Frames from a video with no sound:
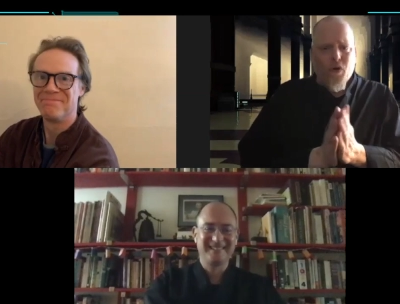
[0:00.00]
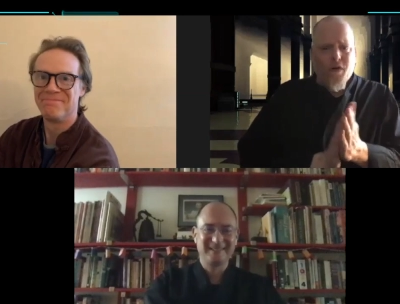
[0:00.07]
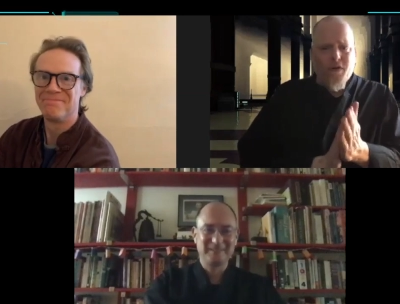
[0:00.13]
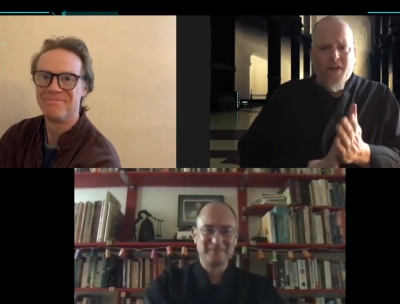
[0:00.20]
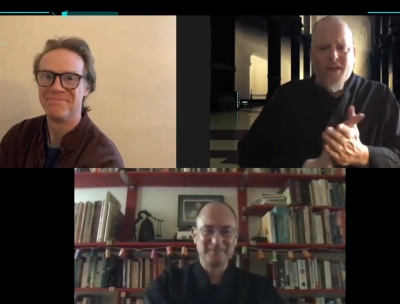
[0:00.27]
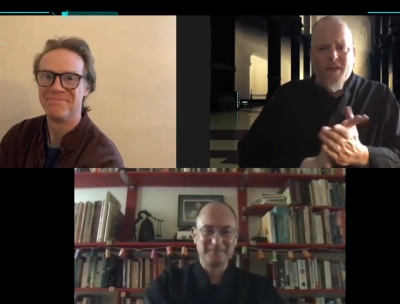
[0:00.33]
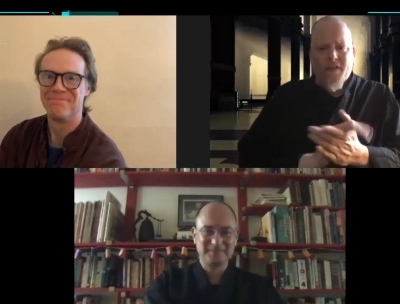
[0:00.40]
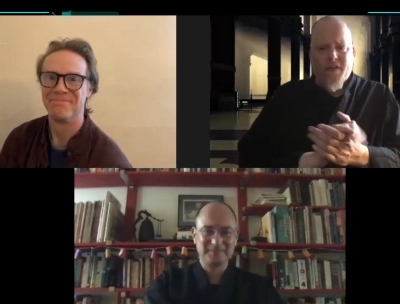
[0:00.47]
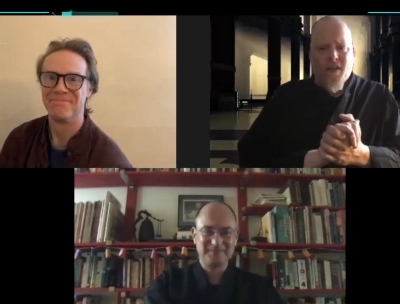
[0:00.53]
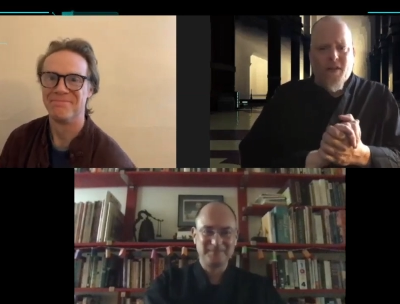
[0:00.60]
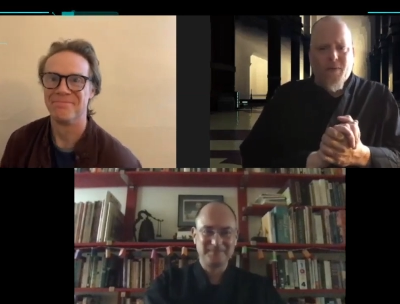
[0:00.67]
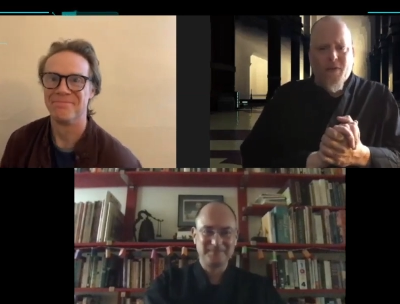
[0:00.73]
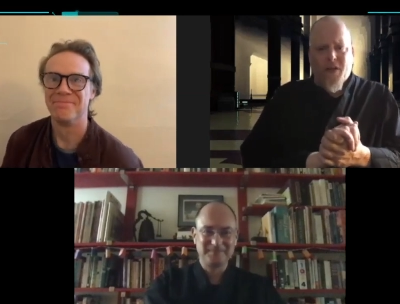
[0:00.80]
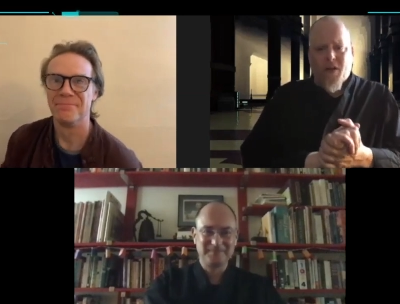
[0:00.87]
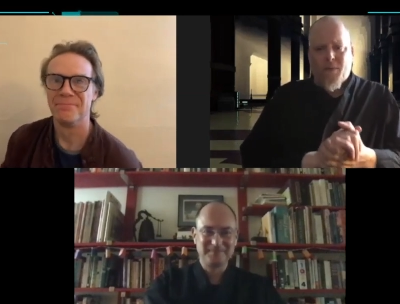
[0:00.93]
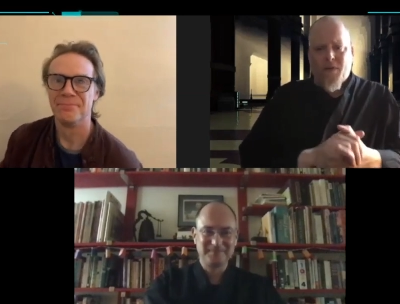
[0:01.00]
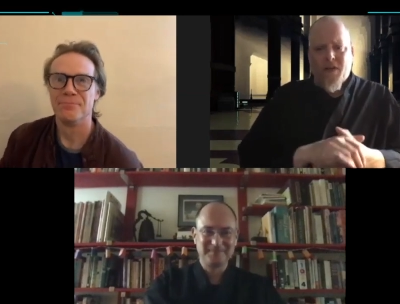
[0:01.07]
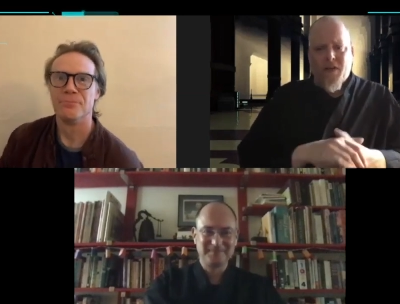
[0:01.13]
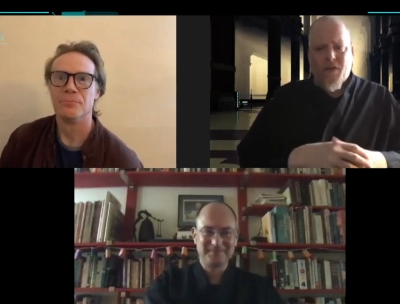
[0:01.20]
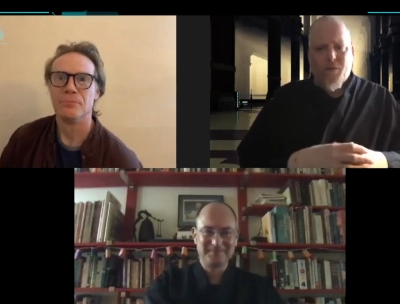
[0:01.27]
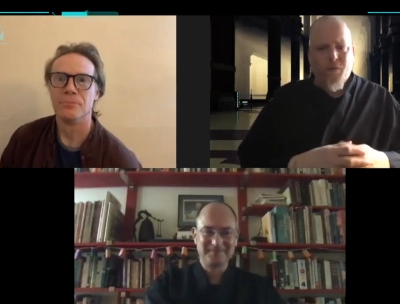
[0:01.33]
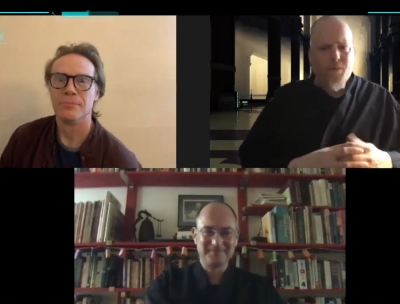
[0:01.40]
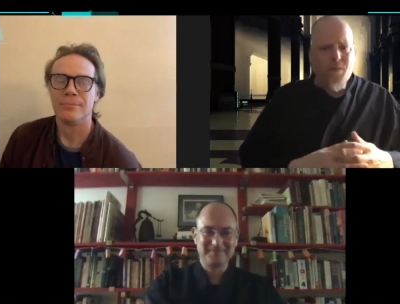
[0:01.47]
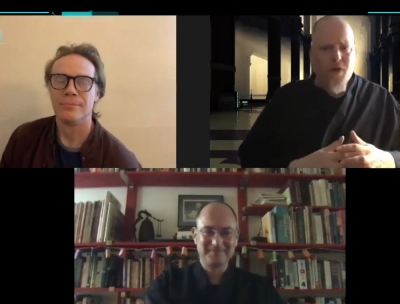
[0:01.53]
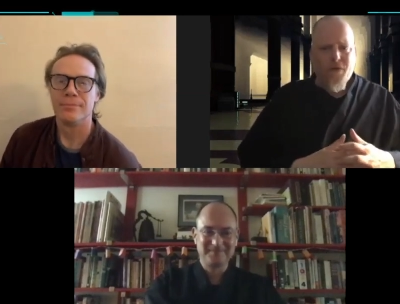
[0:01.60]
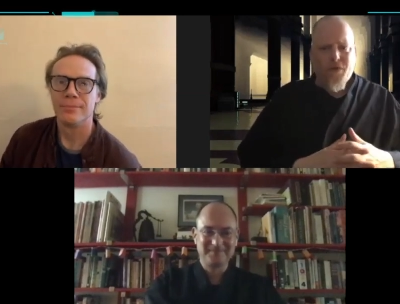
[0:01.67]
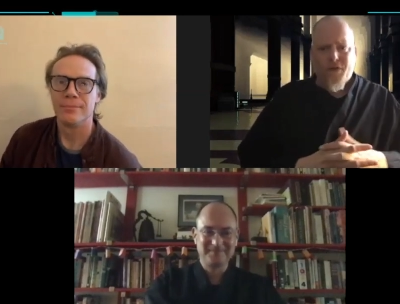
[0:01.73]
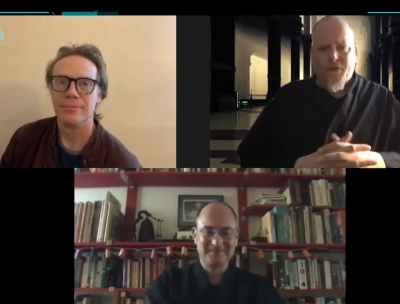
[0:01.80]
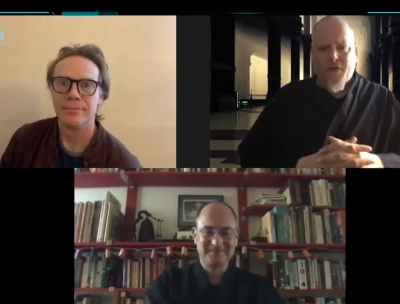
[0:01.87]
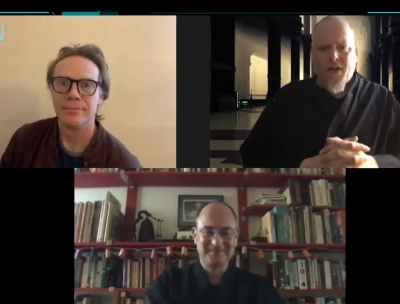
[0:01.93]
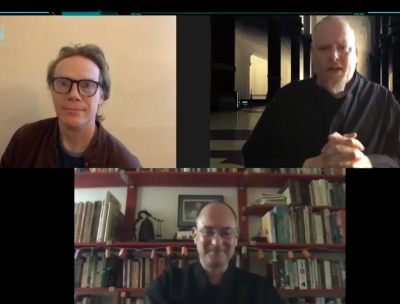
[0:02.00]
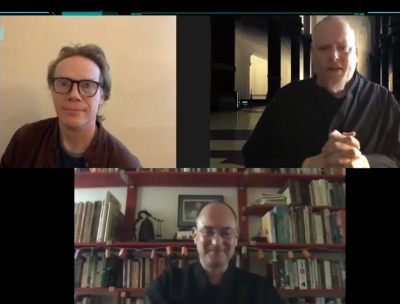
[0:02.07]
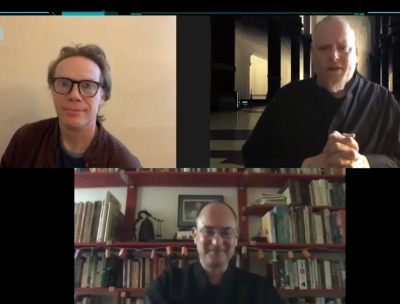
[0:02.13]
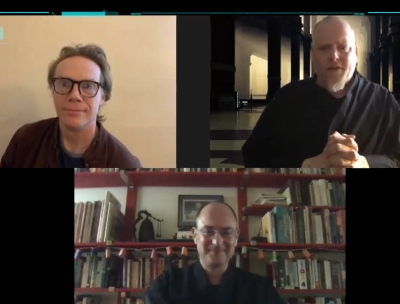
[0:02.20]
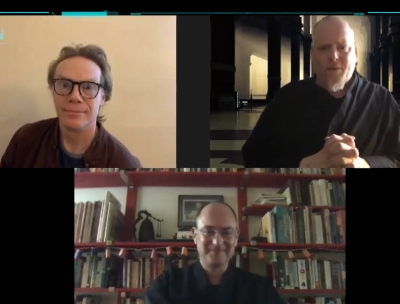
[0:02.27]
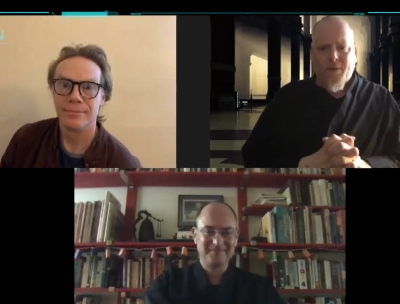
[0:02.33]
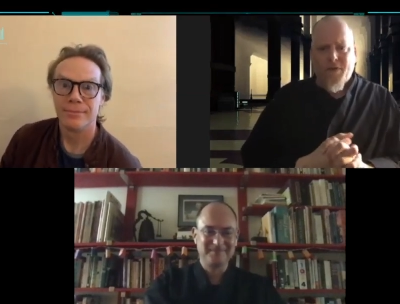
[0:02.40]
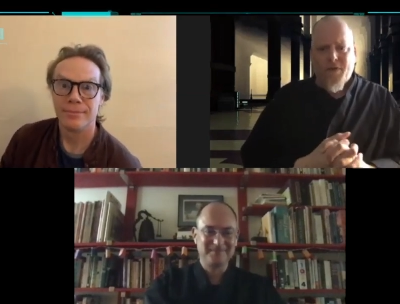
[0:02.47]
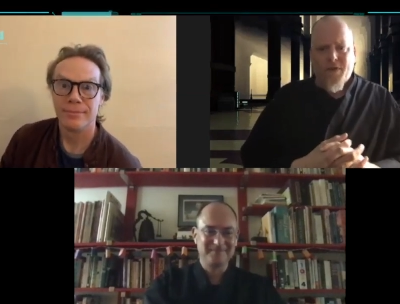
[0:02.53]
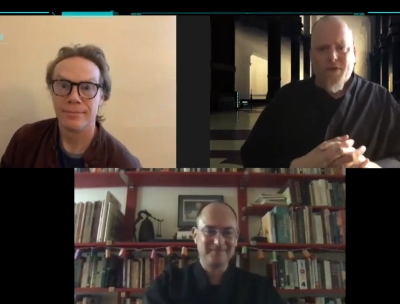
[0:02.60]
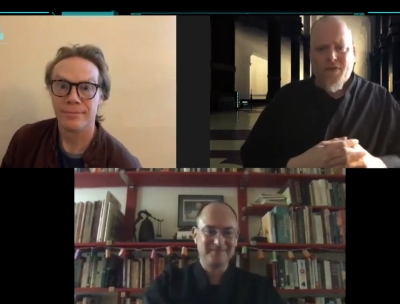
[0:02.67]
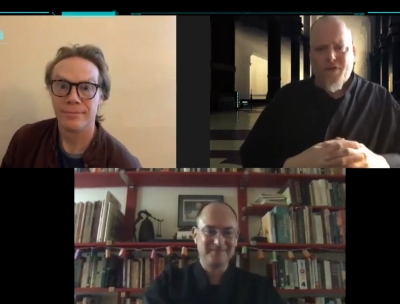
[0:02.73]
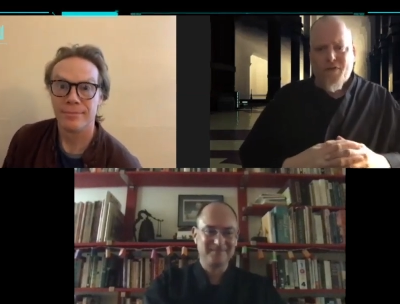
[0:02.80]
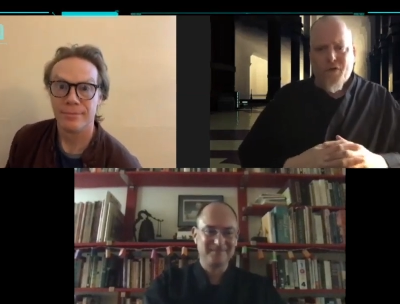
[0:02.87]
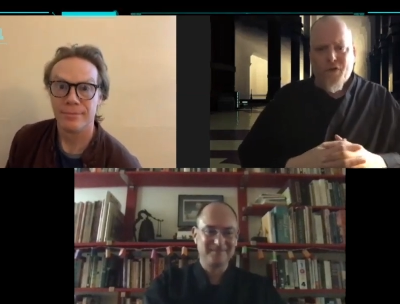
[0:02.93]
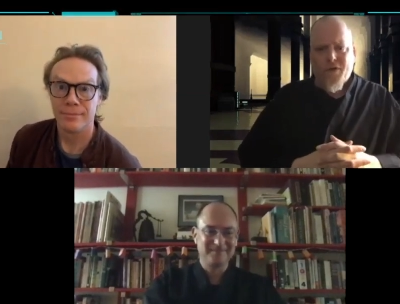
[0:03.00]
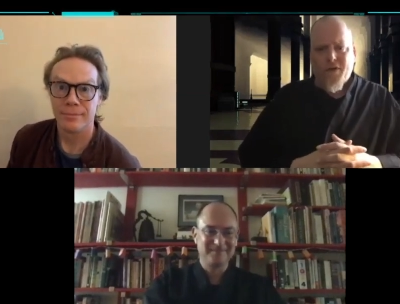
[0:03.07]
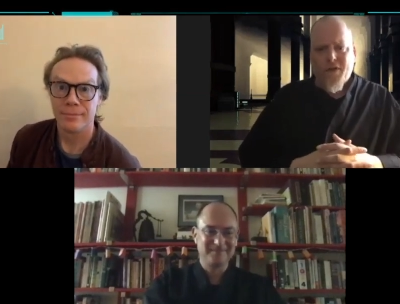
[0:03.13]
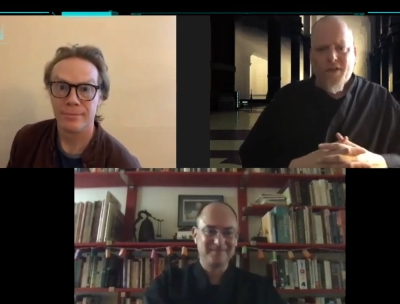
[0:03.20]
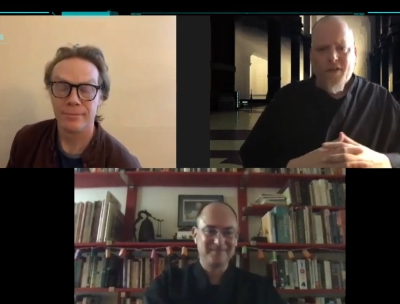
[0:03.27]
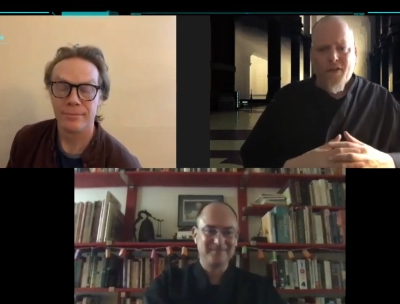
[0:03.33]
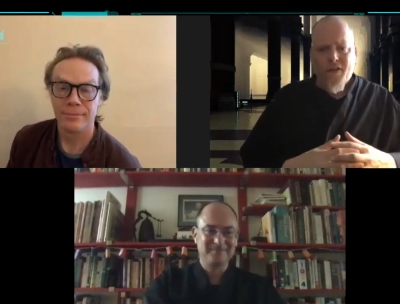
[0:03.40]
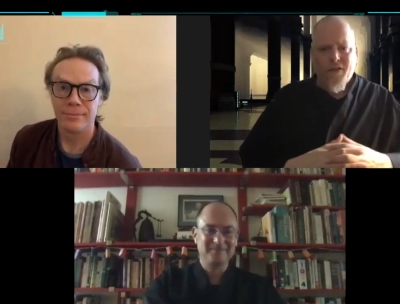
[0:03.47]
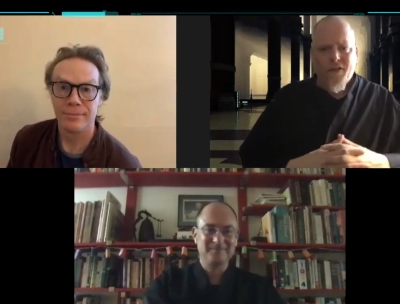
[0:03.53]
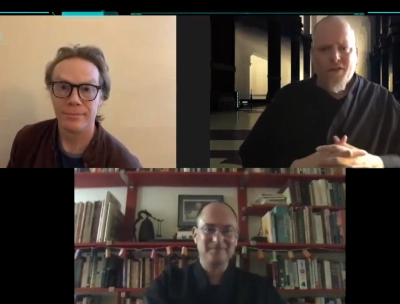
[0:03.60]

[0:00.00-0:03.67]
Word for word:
Speaker 1: these. I'll be coming in here with martial chats, especially during the